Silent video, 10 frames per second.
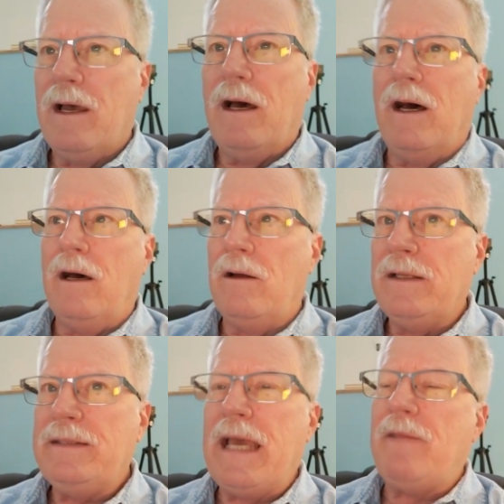
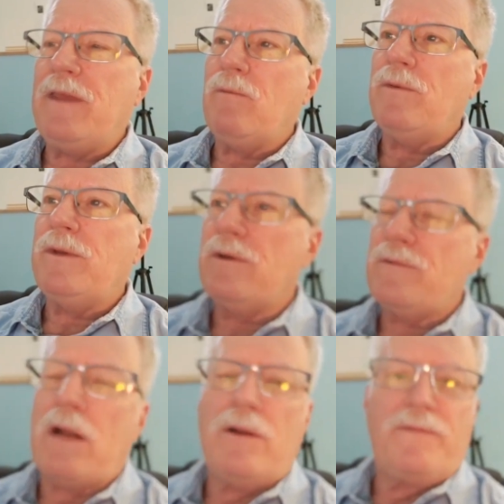Yeah,
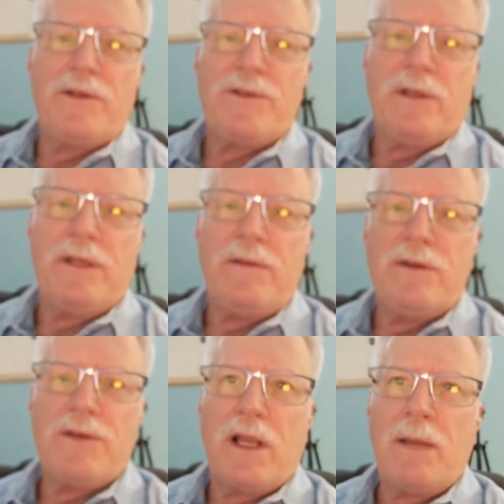there's, I don't know if they're still here.
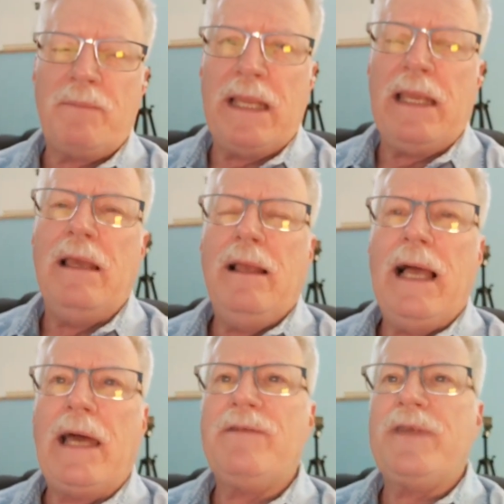There's a company
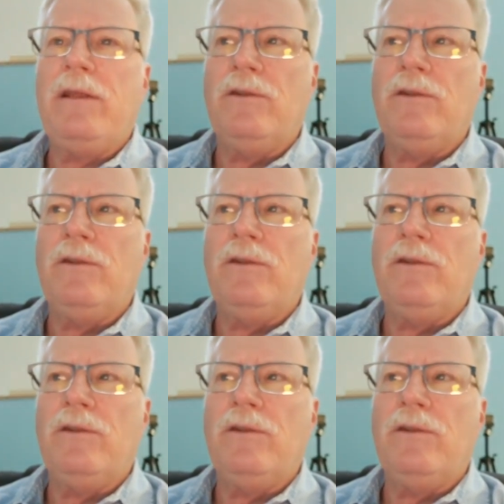out of St.